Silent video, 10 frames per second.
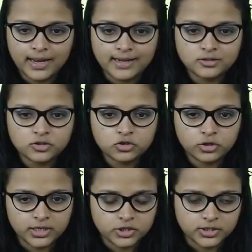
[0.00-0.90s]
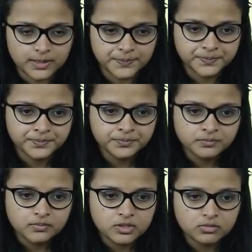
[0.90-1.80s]
and stretchy.
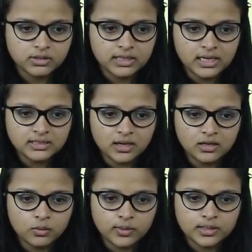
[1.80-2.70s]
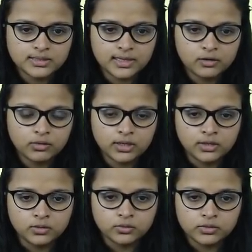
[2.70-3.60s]
So these are the words that you can
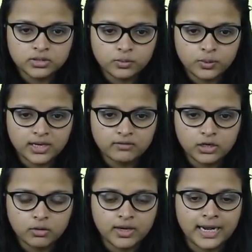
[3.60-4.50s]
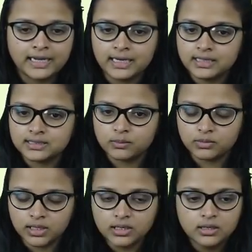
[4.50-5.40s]
use whenever you are writing
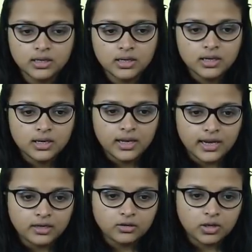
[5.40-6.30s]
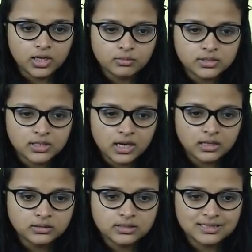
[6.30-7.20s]
something. Antonyms are
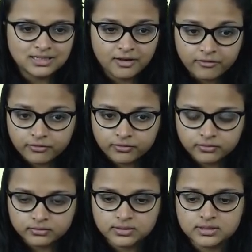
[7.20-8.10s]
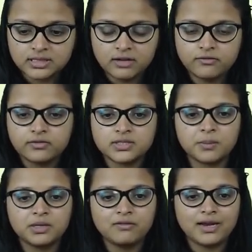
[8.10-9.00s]
stiff. Stiff,
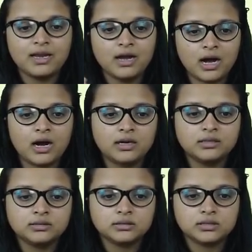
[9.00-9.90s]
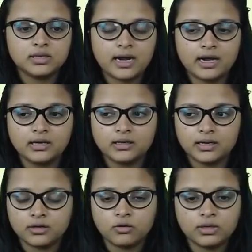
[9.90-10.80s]
something very hard and
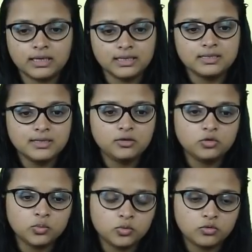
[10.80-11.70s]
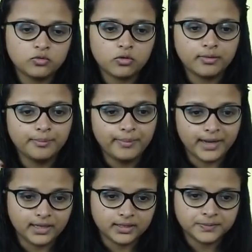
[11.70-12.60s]
not easy to move or bend.